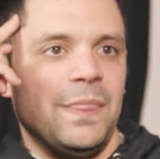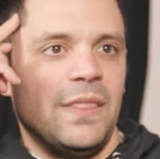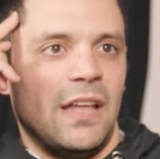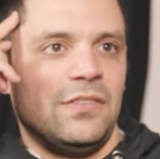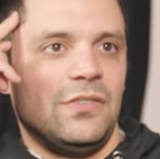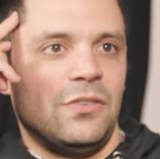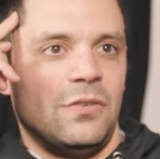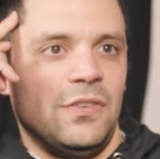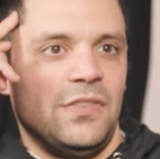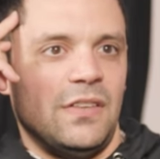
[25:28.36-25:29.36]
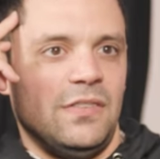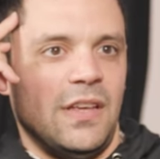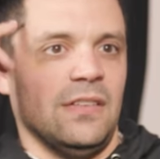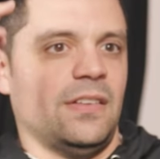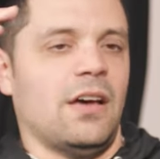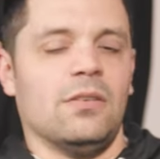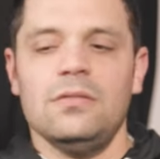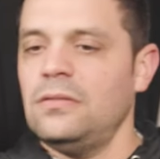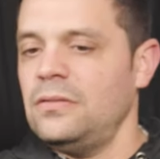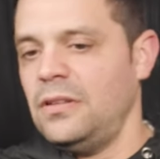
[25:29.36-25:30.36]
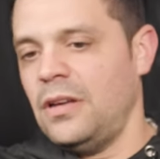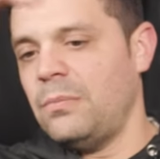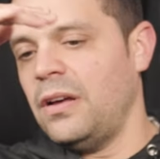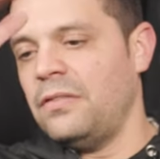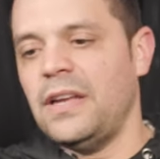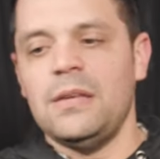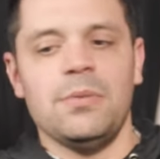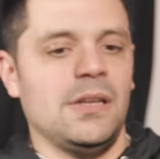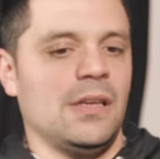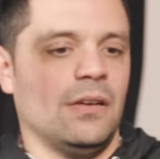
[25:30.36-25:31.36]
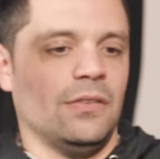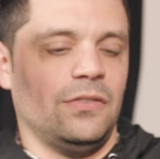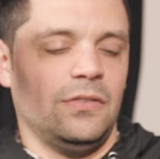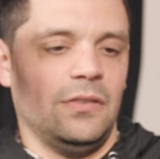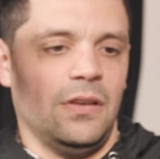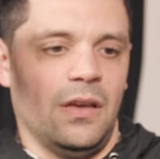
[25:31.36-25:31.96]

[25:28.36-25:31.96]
that's a service that stands out above anybody else.